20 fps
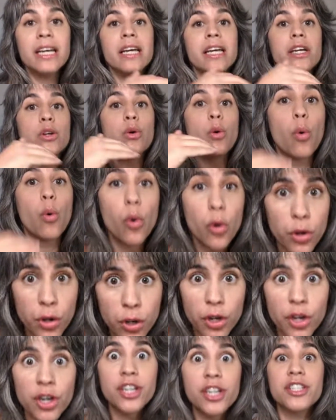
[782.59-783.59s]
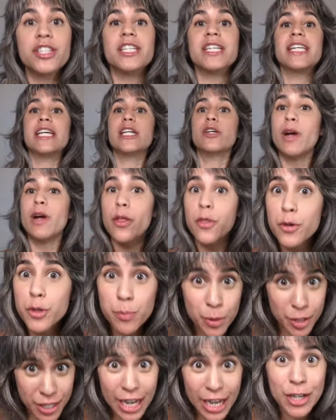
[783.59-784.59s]
in order to get around those
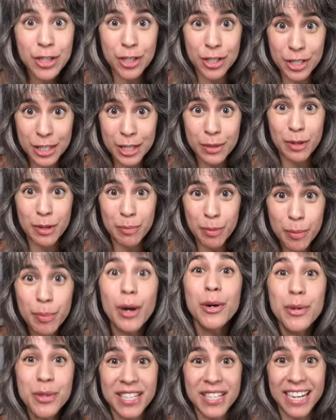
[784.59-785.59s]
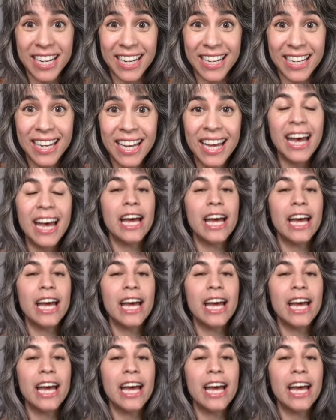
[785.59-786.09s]
protections that we're proposing